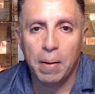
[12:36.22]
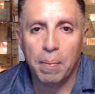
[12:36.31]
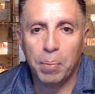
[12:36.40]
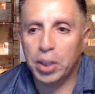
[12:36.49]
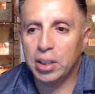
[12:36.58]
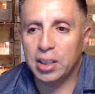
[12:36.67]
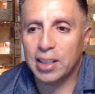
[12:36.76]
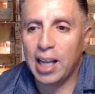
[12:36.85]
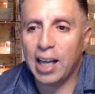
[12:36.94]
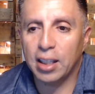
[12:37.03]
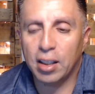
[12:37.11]
but they just
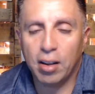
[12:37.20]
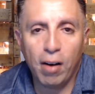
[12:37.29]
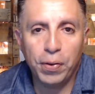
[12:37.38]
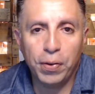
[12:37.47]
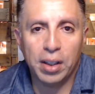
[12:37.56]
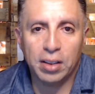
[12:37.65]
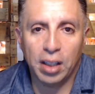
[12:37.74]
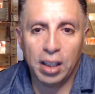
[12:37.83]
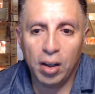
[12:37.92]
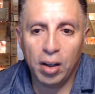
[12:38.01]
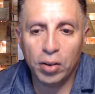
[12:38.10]
lack the confidence
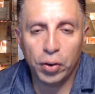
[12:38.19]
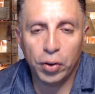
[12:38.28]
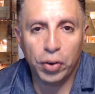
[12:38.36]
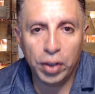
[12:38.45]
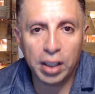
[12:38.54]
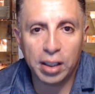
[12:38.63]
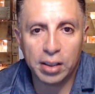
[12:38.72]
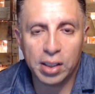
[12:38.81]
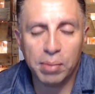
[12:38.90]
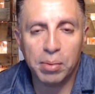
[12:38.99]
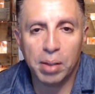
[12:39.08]
in all those
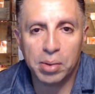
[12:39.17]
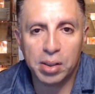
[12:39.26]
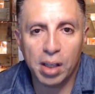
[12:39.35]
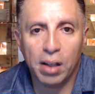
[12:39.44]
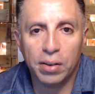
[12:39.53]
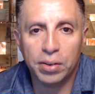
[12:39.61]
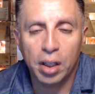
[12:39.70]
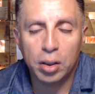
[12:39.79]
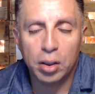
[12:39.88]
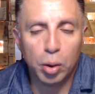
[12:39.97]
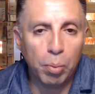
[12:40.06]
things in themselves
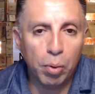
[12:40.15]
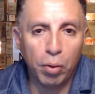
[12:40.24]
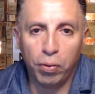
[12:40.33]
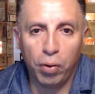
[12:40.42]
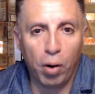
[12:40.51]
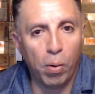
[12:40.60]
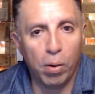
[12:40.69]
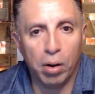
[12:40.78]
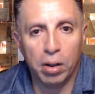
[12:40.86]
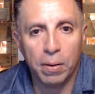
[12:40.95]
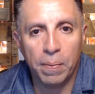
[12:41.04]
to move
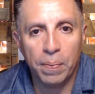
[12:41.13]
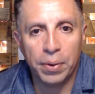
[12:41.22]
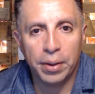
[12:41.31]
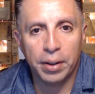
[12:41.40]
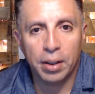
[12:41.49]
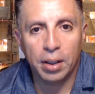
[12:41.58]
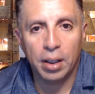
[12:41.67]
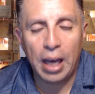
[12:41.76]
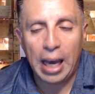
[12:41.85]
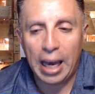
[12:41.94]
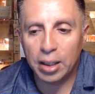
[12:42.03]
forward,
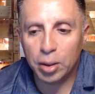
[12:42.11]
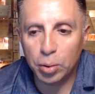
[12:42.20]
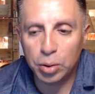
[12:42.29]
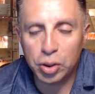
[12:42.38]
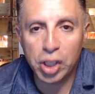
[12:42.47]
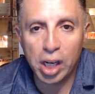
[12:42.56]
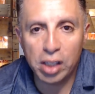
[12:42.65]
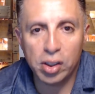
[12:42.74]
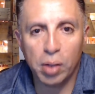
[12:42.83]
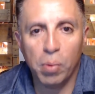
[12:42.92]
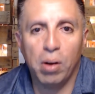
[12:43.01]
and to
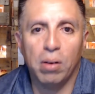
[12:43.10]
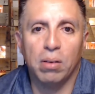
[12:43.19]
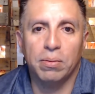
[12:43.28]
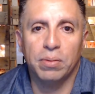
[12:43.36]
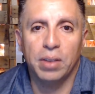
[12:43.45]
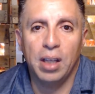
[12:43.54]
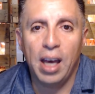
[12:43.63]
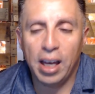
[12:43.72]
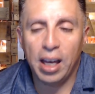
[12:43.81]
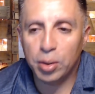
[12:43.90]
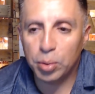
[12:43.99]
change the world,
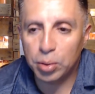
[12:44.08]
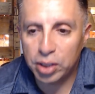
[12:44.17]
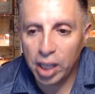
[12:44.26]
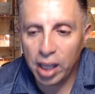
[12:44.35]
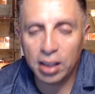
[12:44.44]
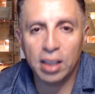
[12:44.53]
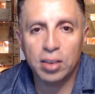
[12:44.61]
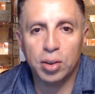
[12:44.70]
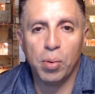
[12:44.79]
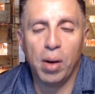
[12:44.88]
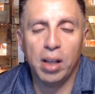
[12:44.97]
and to change the
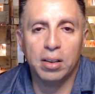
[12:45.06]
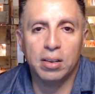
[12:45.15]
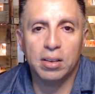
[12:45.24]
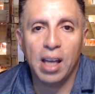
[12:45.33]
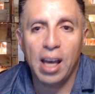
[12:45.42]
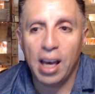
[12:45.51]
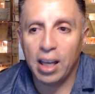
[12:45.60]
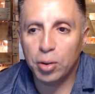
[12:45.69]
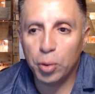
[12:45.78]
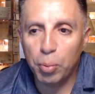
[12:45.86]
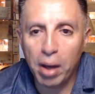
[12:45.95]
surroundings,
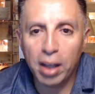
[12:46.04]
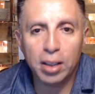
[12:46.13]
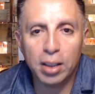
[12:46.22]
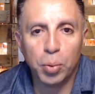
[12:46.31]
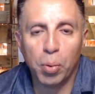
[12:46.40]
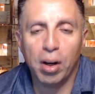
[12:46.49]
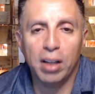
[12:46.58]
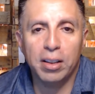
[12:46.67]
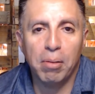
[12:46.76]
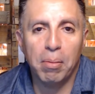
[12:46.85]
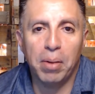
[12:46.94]
and to make this world a
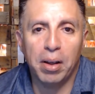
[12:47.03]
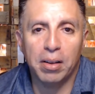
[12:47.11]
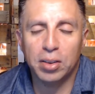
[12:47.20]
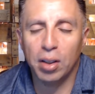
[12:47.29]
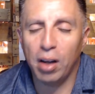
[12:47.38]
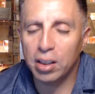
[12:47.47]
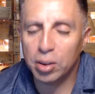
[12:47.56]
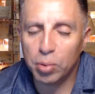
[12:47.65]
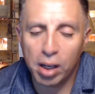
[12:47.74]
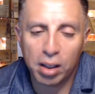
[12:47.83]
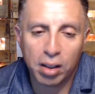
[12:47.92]
little bit better. So I just
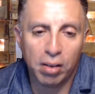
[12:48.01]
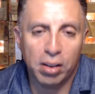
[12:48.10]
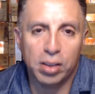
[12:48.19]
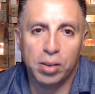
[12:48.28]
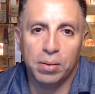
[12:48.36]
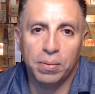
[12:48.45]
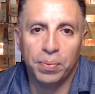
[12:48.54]
want to encourage you.